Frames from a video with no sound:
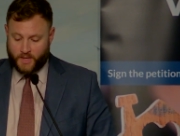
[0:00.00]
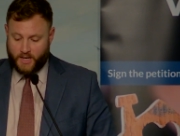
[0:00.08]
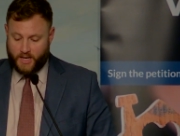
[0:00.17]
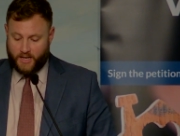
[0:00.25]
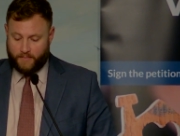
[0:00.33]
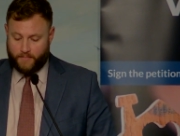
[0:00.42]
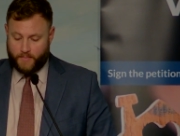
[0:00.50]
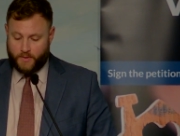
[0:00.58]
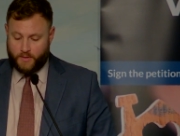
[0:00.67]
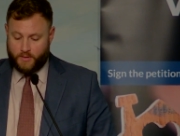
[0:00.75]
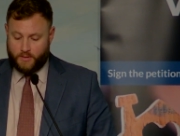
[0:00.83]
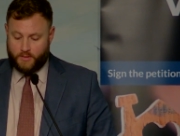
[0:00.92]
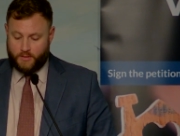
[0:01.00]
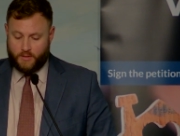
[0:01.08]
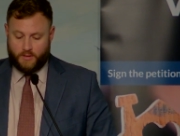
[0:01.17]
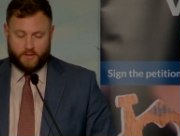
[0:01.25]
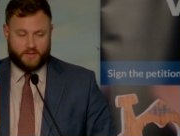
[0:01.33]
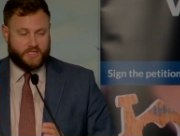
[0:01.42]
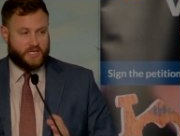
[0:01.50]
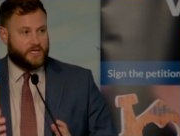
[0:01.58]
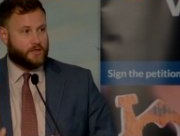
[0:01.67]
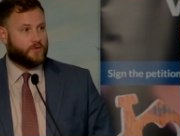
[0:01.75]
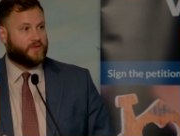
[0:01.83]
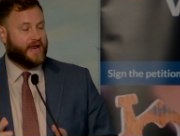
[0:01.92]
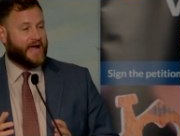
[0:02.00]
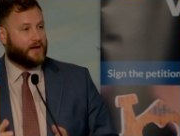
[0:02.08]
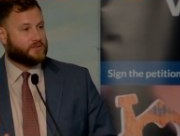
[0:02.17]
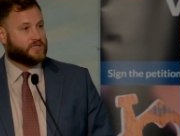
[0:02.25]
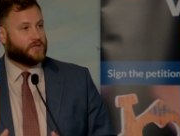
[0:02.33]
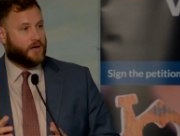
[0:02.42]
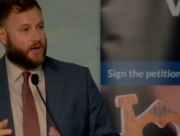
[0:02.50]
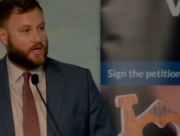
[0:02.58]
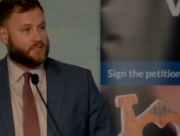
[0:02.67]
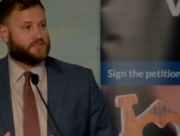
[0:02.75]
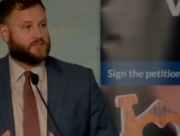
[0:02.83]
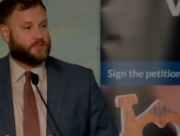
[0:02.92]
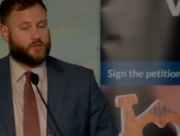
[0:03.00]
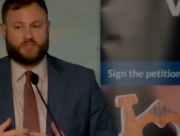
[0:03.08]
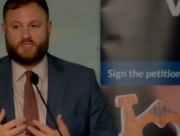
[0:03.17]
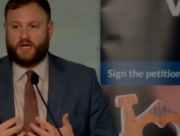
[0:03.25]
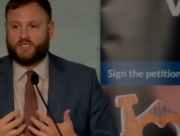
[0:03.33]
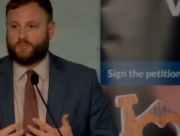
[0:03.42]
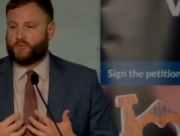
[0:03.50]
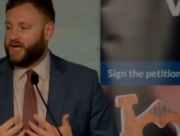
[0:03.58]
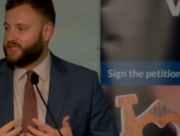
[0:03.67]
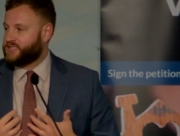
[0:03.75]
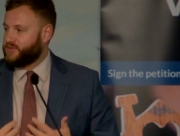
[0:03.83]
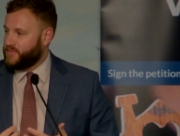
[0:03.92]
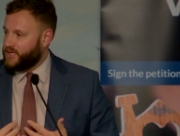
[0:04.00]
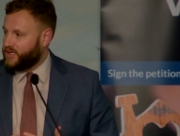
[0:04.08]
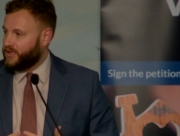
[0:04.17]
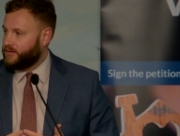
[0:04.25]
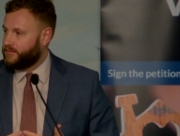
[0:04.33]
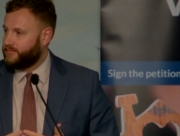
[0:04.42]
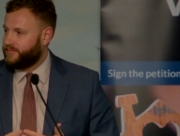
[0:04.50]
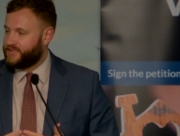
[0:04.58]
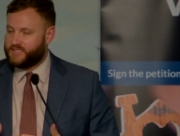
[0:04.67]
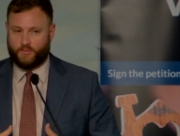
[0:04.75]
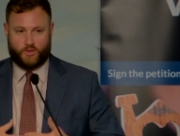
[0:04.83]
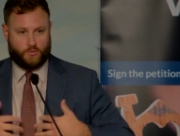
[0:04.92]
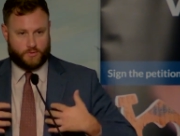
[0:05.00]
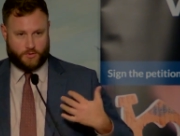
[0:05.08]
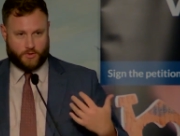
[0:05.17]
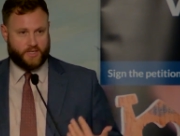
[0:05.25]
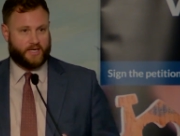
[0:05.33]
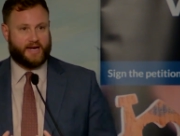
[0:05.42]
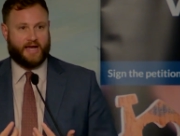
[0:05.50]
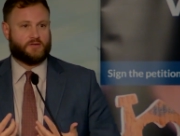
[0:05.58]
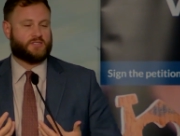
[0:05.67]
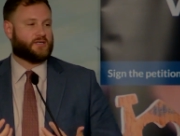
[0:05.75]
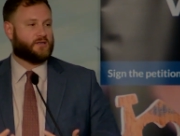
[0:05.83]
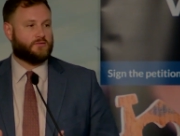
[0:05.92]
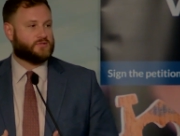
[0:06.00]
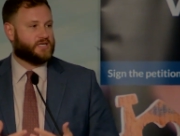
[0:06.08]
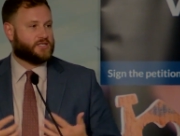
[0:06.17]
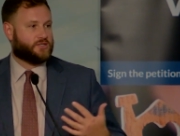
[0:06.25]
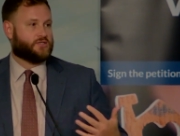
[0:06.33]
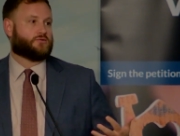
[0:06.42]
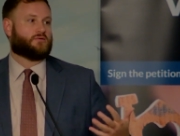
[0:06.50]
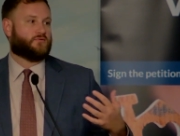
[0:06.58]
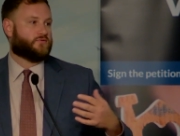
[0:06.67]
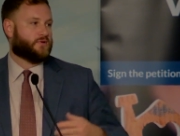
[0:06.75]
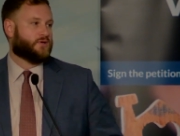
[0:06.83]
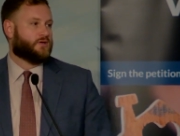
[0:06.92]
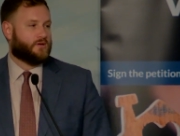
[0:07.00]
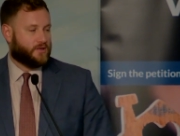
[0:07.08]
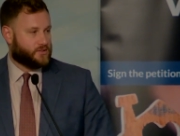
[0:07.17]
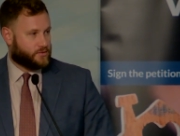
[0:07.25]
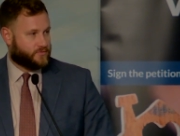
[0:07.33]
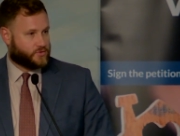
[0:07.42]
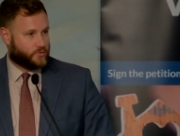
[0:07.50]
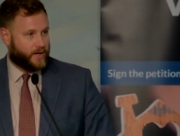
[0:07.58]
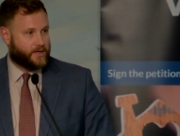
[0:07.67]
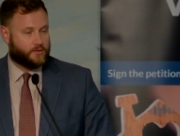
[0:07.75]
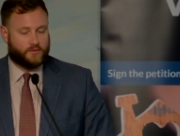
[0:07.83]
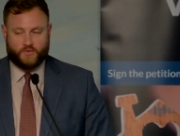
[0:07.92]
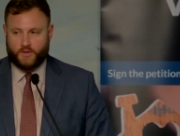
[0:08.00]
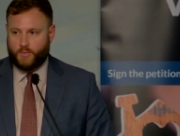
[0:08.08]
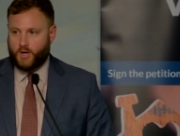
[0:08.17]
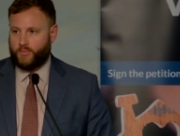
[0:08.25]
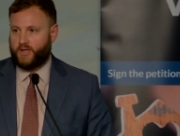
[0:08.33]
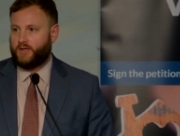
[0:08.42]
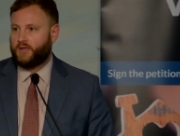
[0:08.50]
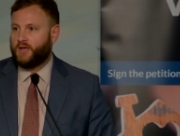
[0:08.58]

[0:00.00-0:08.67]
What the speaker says: To hear that housing costs, it's not a surprise to me as someone who was looking at housing and who essentially sort of surrendered for the moment.